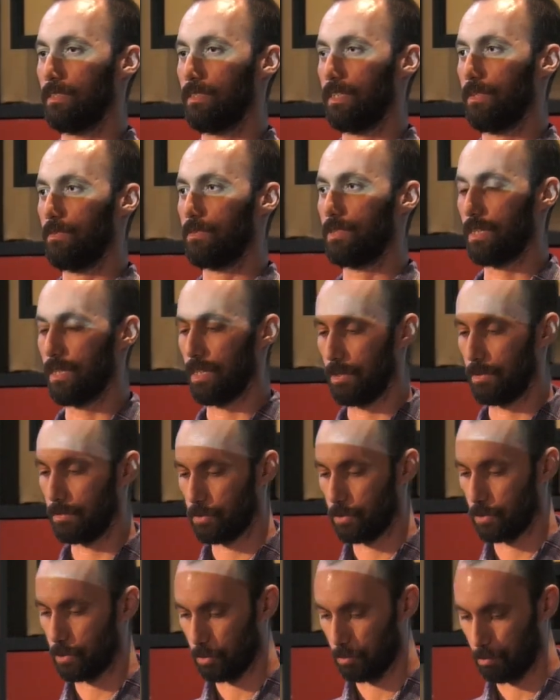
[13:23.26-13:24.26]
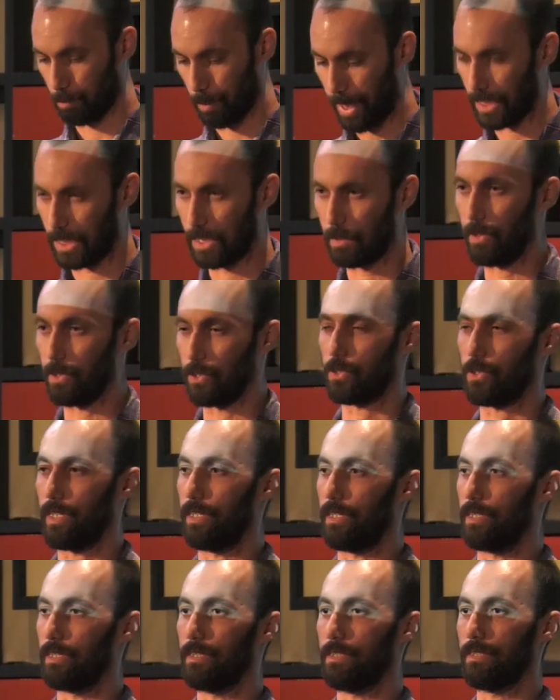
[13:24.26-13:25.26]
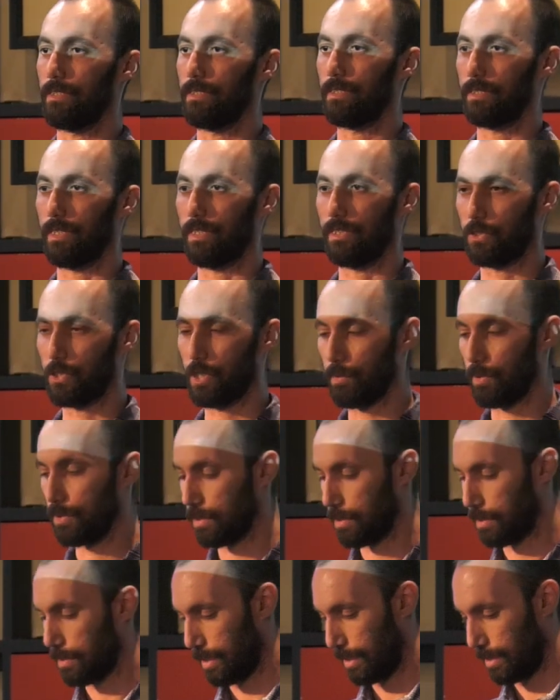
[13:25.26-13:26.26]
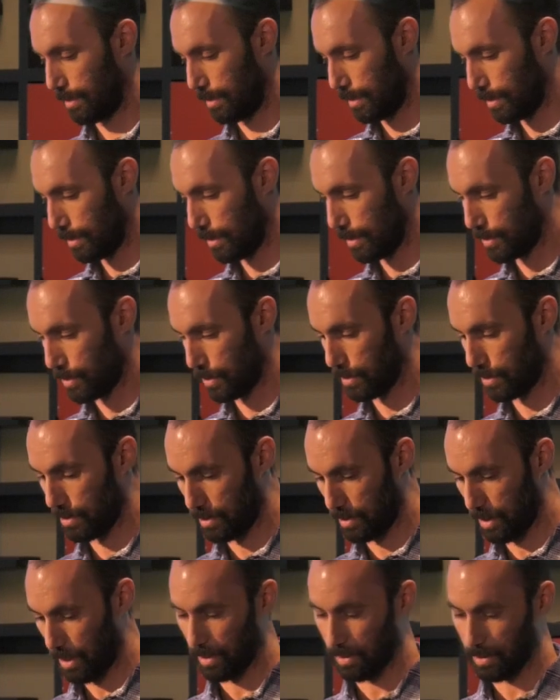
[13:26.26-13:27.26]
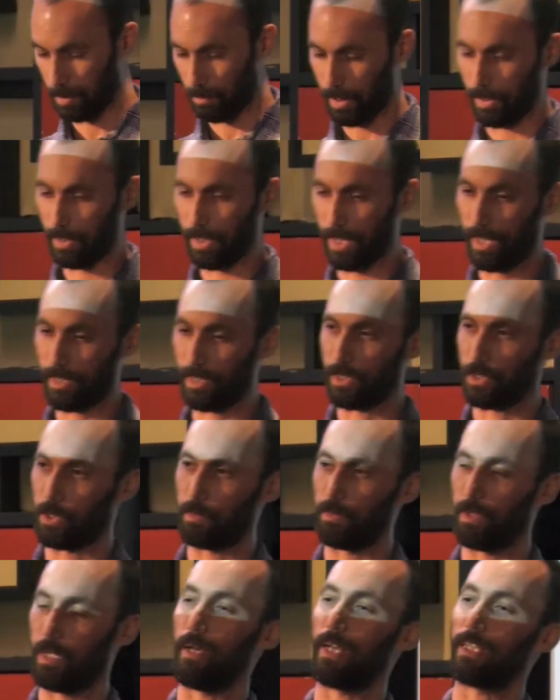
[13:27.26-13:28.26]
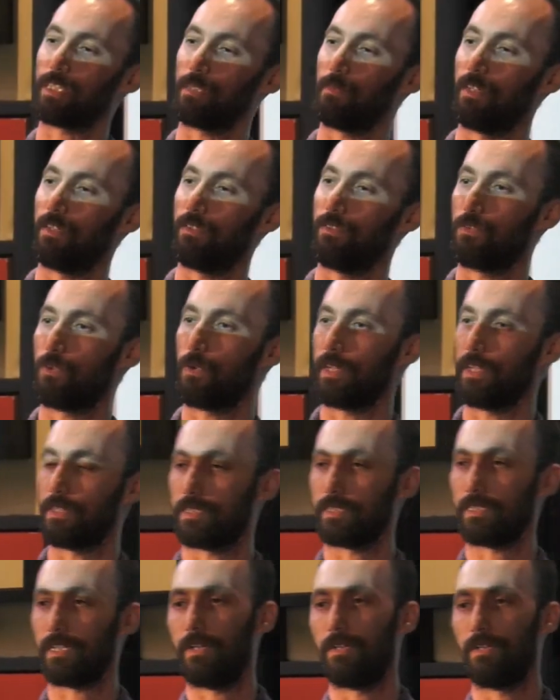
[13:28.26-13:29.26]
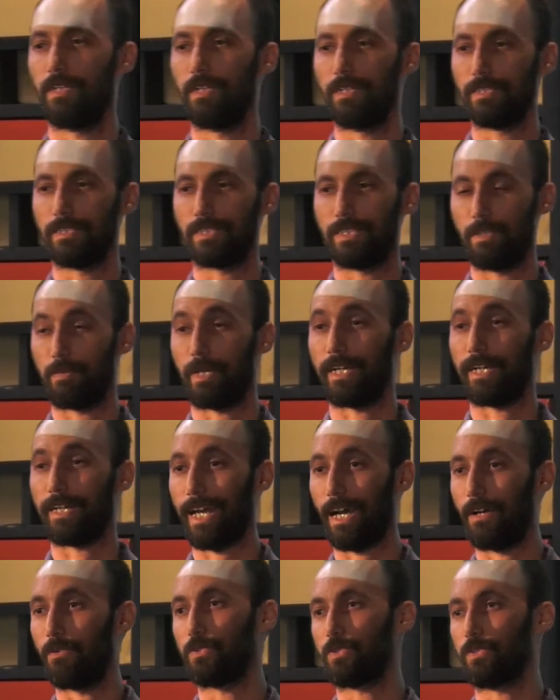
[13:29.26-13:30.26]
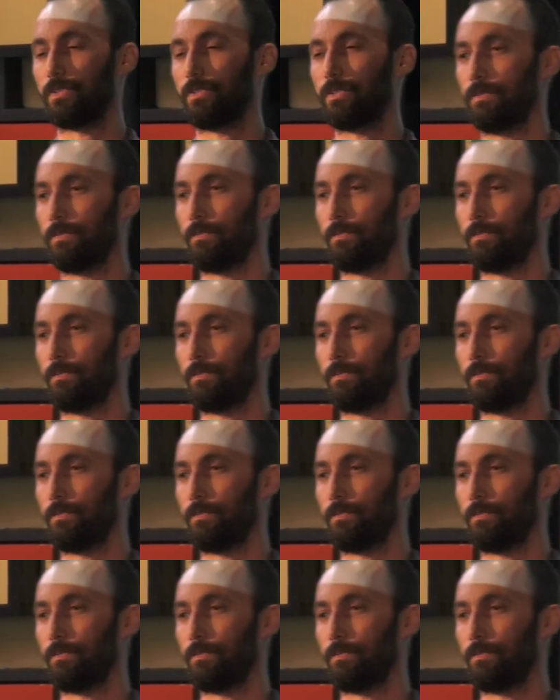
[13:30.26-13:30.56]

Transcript: He was a basketball trainer that literally just talks about how to dribble a basketball 4 years ago, sleeping on a couch.